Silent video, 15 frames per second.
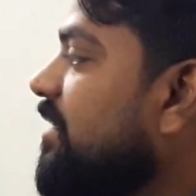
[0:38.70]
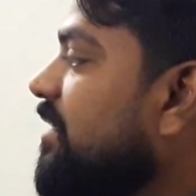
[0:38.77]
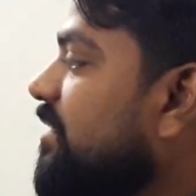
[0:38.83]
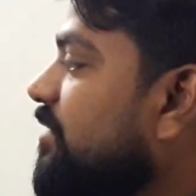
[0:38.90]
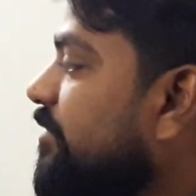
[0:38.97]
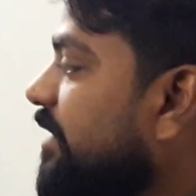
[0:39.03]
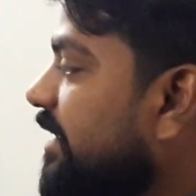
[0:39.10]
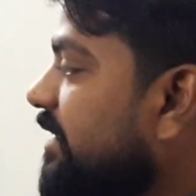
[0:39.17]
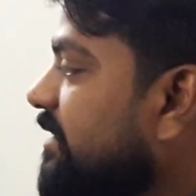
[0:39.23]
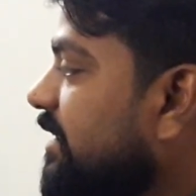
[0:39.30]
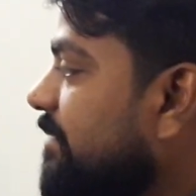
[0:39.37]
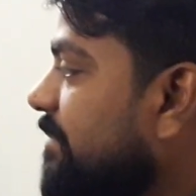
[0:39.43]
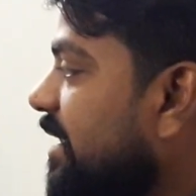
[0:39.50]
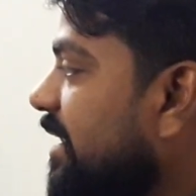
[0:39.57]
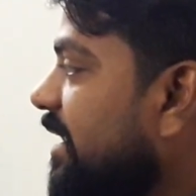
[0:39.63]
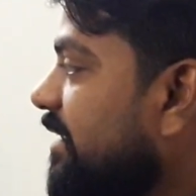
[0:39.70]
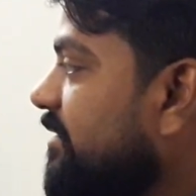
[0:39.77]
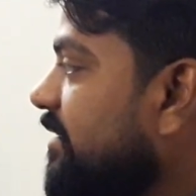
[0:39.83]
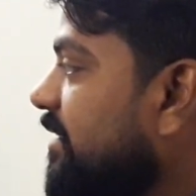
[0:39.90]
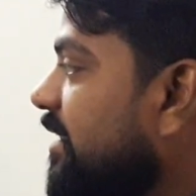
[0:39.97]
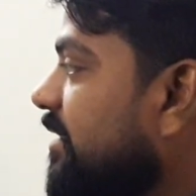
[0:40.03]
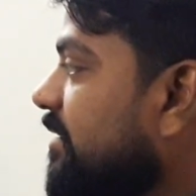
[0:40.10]
today's in my
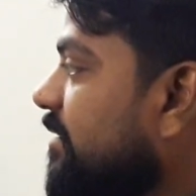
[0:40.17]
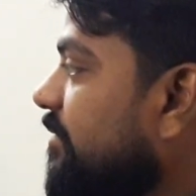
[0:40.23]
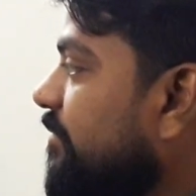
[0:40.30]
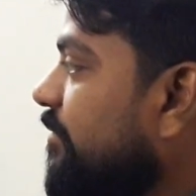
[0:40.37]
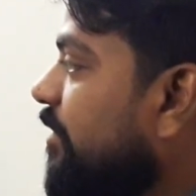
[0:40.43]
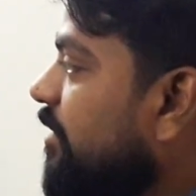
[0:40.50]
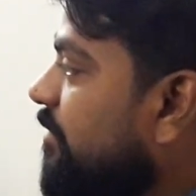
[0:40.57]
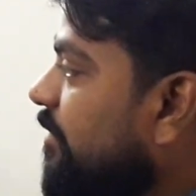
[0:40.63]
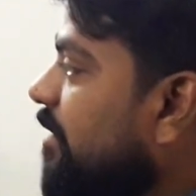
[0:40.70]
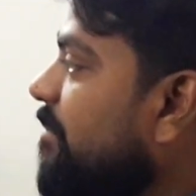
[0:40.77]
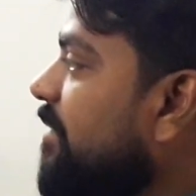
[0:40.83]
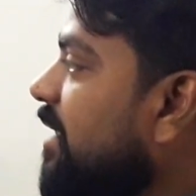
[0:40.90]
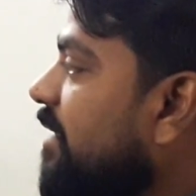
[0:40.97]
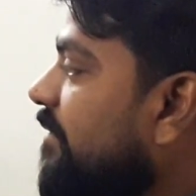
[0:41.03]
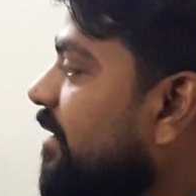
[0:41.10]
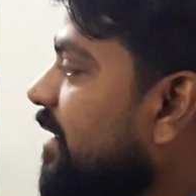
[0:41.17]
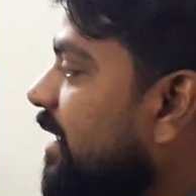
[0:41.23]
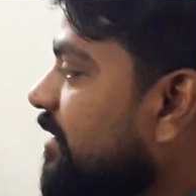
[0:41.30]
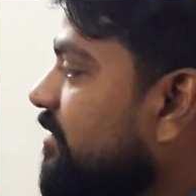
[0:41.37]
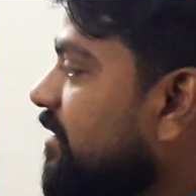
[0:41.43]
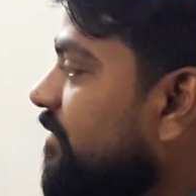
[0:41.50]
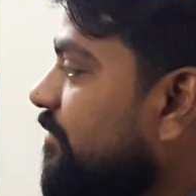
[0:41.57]
lecture that what will be our
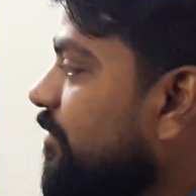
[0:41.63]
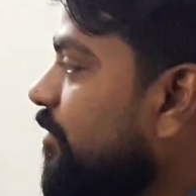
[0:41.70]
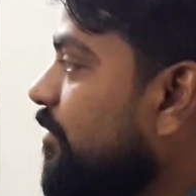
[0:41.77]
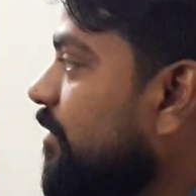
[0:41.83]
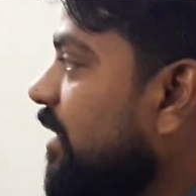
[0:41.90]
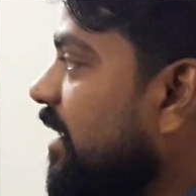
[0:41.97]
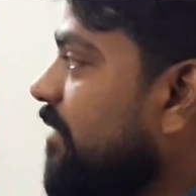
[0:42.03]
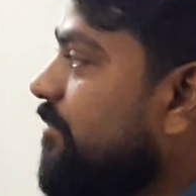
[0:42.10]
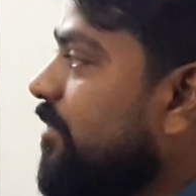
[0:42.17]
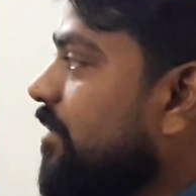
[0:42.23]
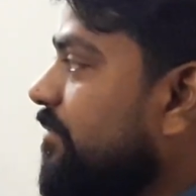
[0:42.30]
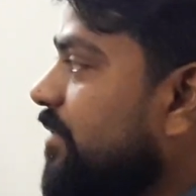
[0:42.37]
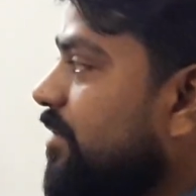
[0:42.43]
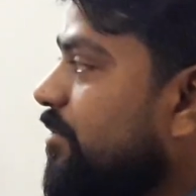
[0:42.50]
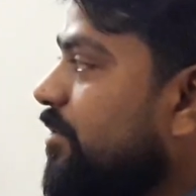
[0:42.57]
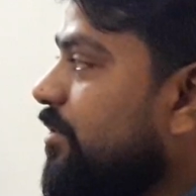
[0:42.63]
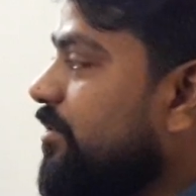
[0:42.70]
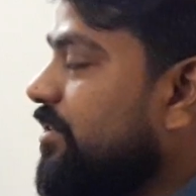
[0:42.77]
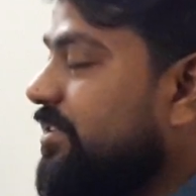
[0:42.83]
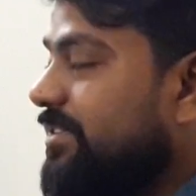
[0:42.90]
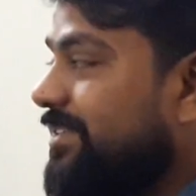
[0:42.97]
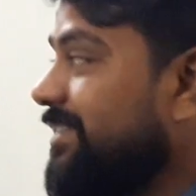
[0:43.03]
lecture flow and what we are going to
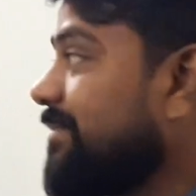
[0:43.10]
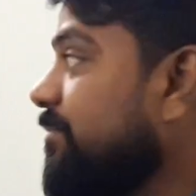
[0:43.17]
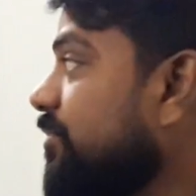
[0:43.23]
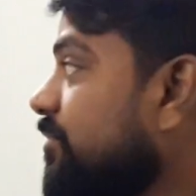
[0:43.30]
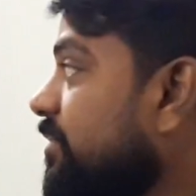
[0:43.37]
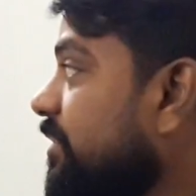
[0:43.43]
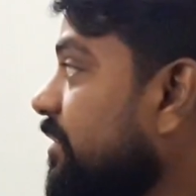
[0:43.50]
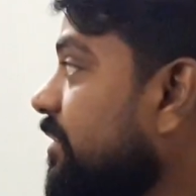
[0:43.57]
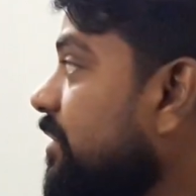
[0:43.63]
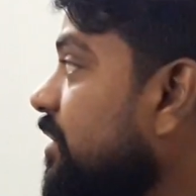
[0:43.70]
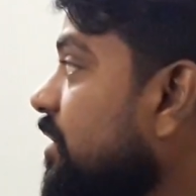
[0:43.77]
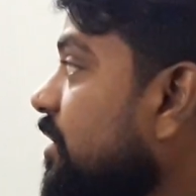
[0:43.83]
discuss about here.